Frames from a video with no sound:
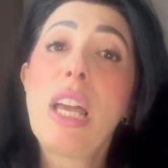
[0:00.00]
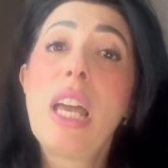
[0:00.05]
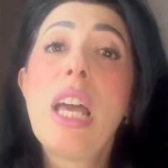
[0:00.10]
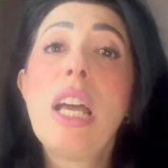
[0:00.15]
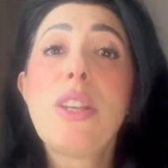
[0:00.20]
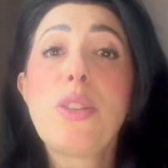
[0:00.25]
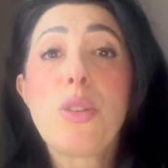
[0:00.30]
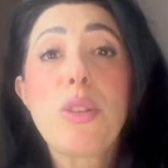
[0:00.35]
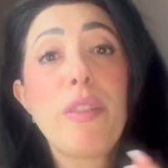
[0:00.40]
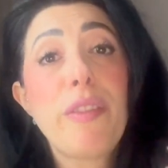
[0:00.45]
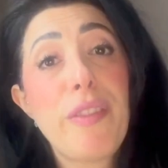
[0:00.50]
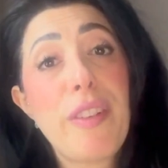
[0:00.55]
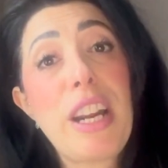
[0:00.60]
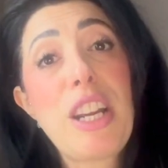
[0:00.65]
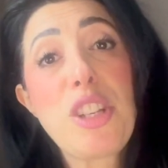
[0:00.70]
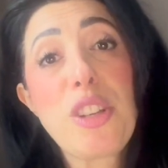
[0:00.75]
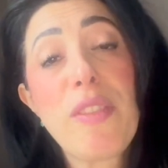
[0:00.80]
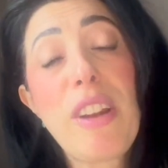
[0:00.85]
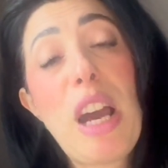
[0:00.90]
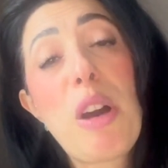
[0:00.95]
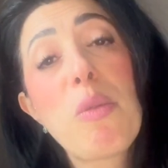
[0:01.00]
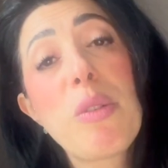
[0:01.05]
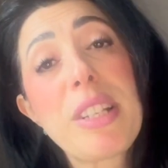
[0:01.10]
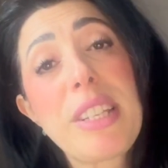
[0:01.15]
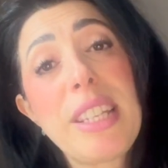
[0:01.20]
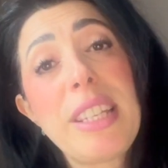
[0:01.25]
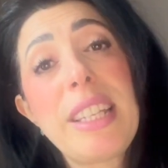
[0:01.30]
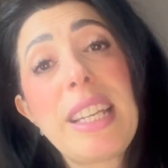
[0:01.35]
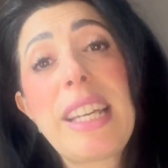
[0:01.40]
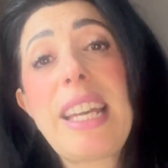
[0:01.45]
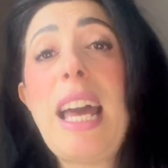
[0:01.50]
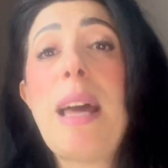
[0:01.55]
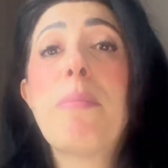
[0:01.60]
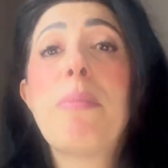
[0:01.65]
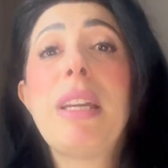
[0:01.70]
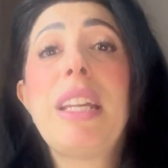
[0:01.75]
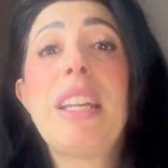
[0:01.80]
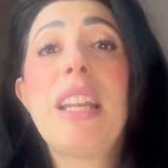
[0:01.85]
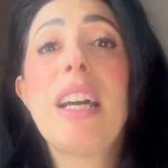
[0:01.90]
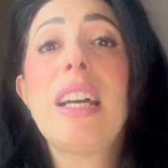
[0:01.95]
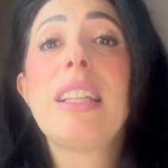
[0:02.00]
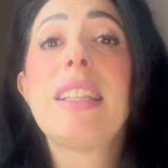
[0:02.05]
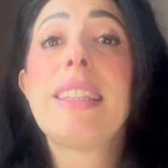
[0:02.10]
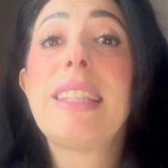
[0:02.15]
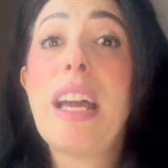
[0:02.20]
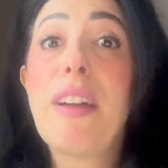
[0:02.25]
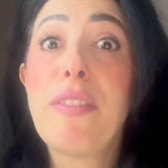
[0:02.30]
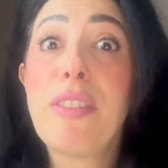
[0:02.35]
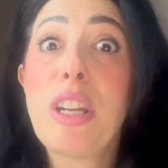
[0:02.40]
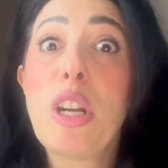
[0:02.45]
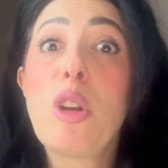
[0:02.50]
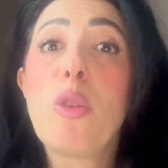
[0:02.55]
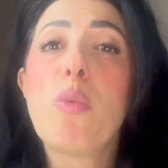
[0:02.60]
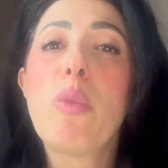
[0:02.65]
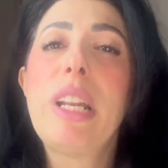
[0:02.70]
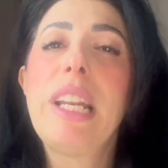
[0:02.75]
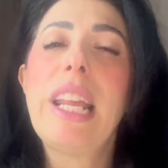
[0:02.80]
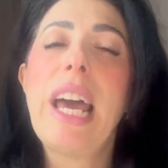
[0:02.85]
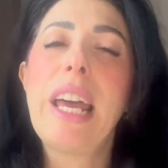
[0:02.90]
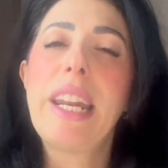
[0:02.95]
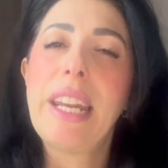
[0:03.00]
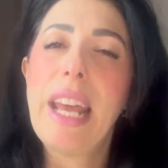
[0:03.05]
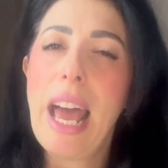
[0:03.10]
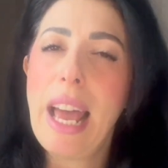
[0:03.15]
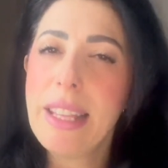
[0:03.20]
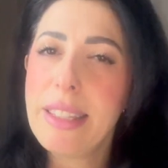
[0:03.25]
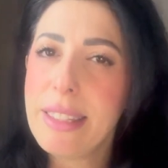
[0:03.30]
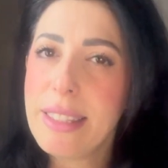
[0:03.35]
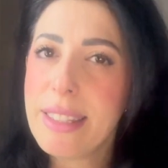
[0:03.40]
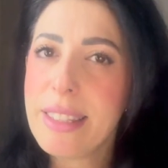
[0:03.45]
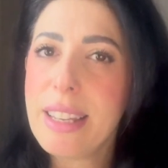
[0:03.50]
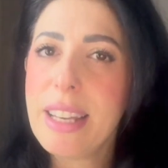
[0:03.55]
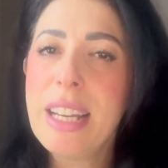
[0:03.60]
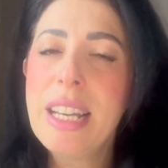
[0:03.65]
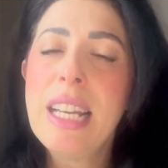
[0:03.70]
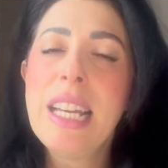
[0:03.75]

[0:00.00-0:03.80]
So fresh flowers in the cabin definitely will enhance